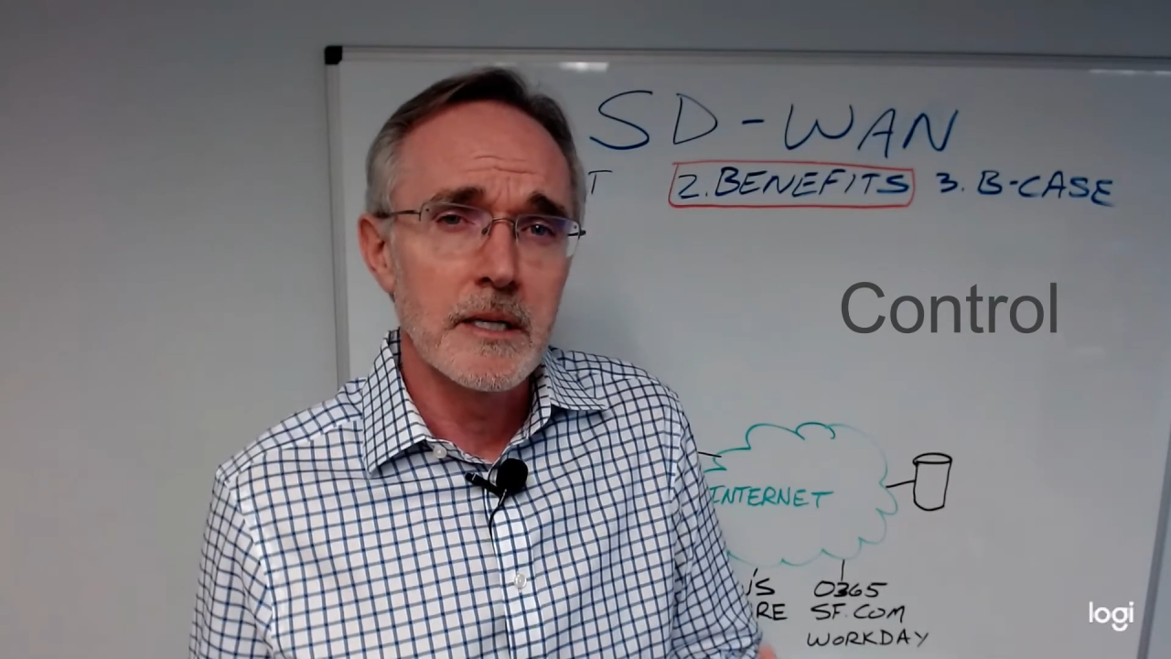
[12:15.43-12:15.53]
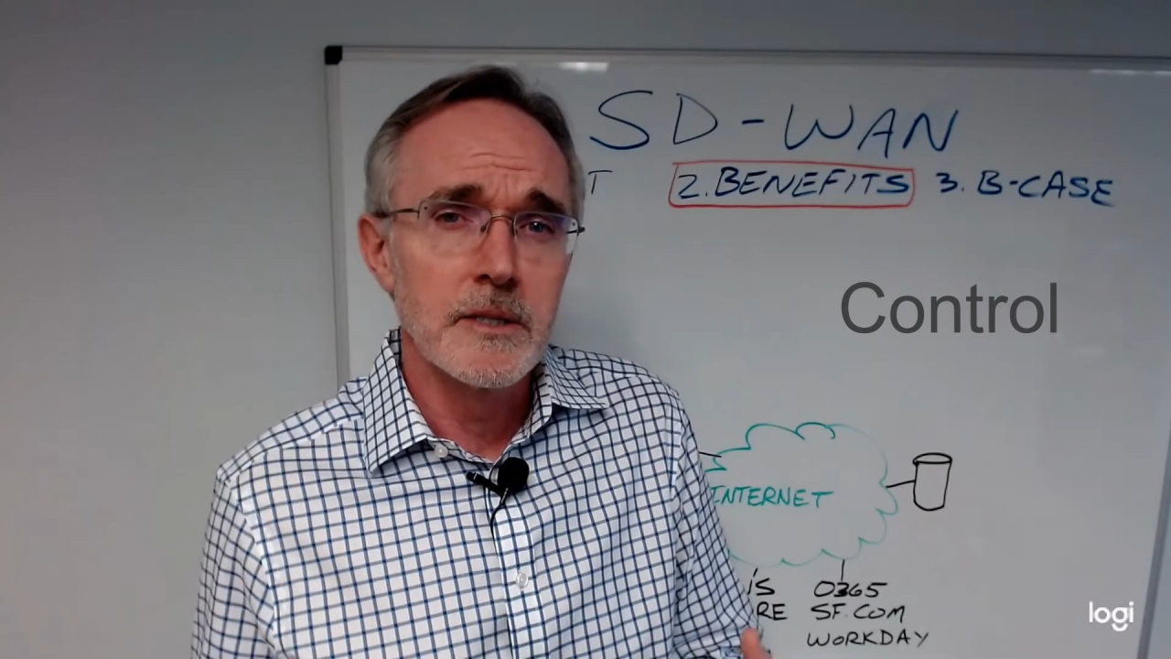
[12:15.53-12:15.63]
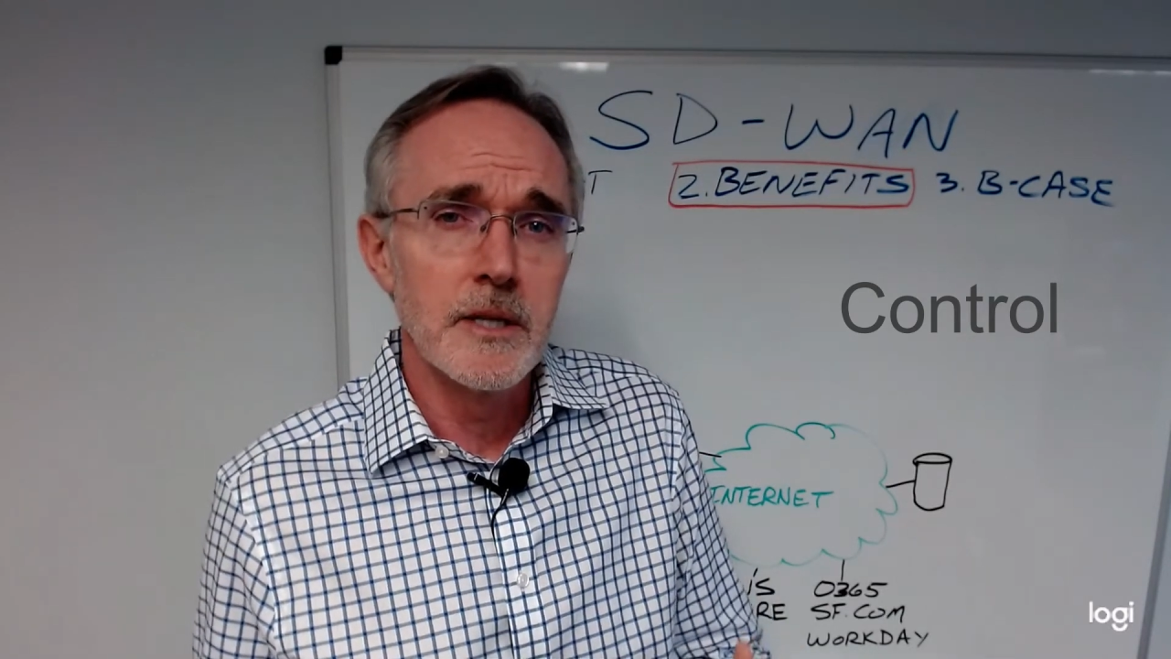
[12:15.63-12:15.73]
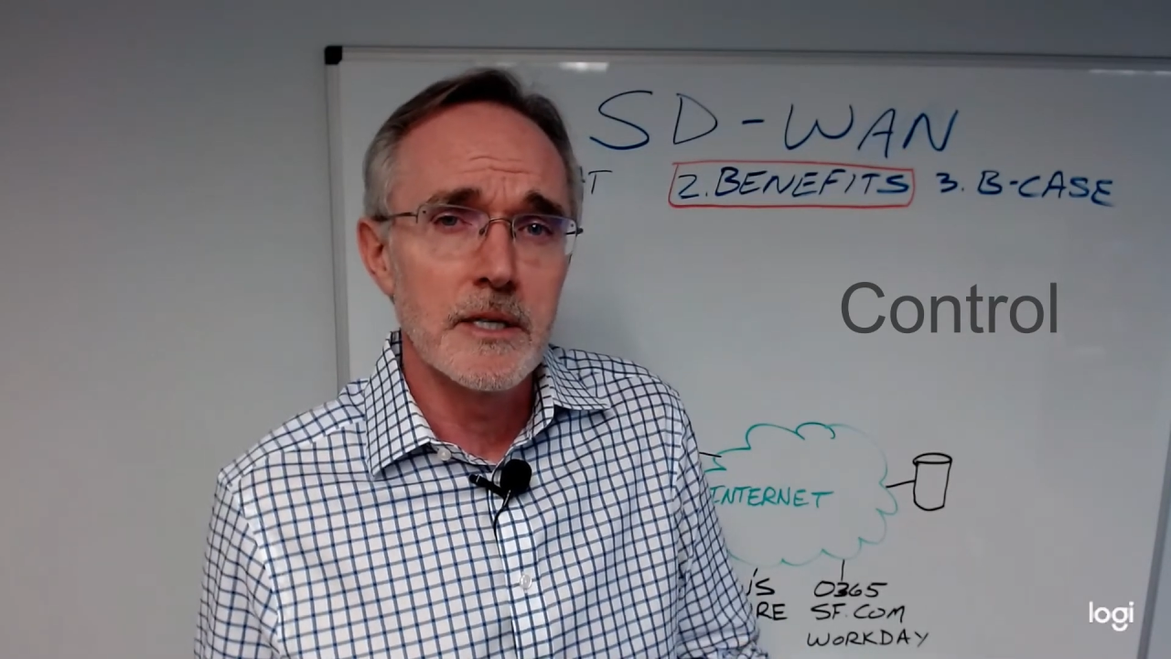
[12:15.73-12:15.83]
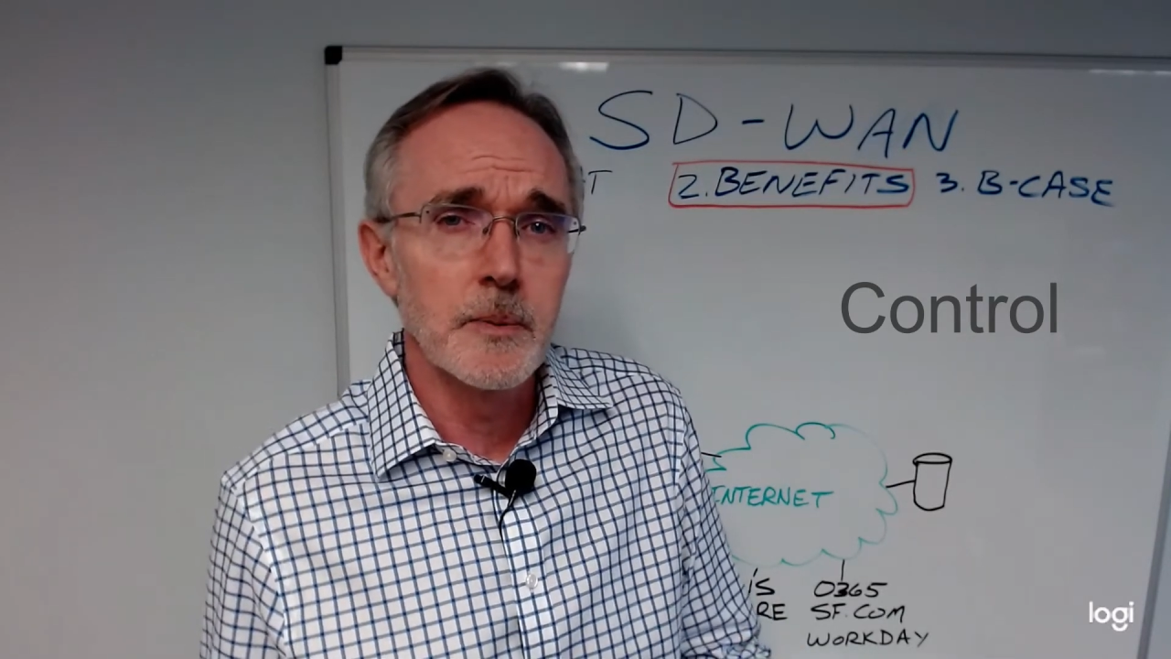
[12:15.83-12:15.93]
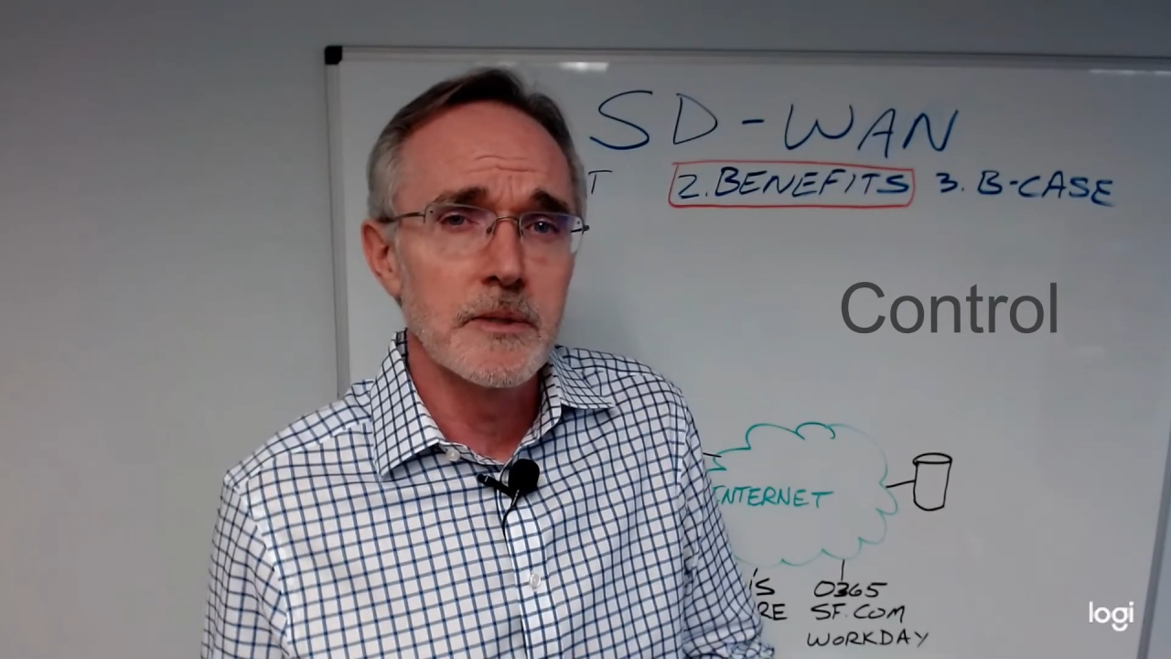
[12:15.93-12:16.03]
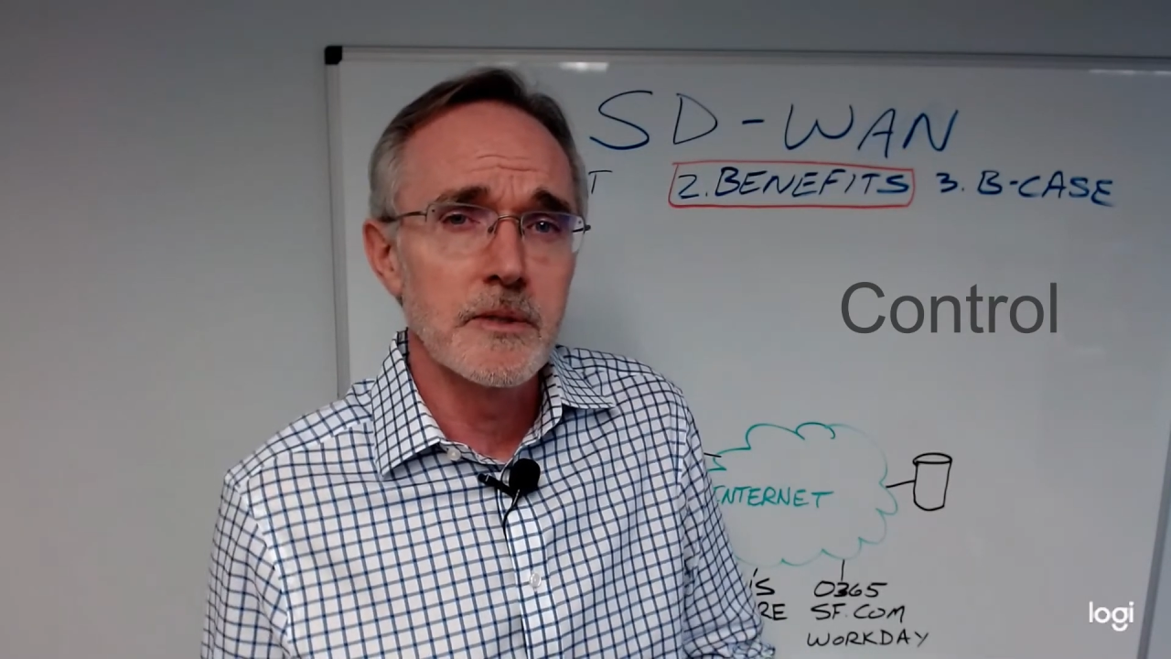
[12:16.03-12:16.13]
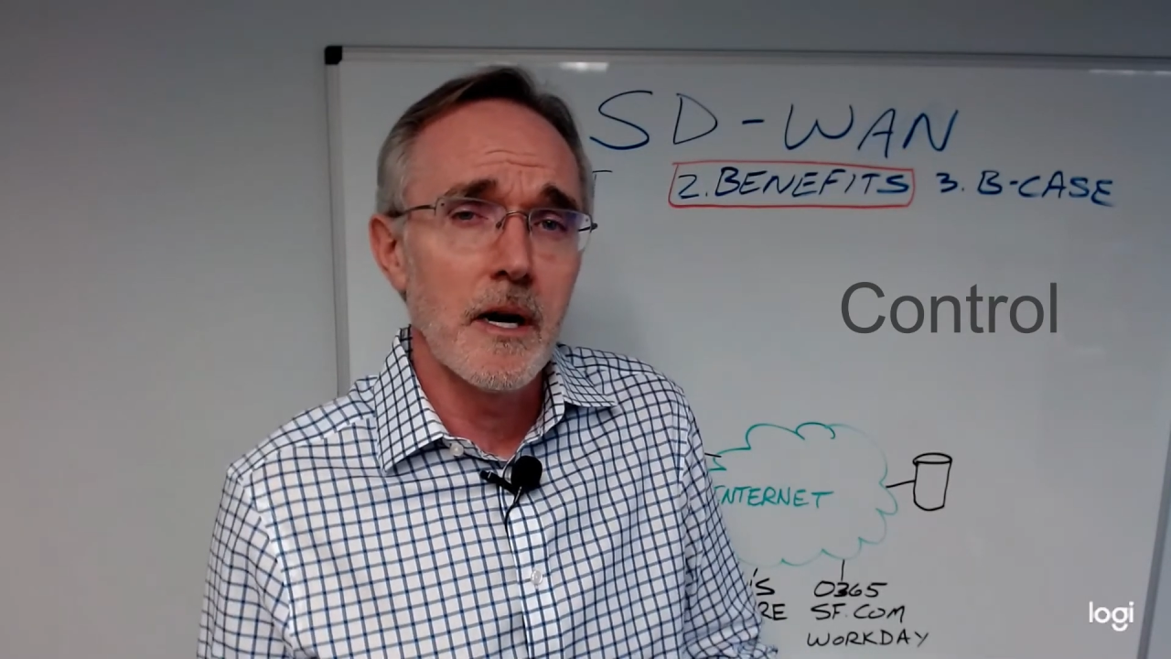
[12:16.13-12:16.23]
adjustments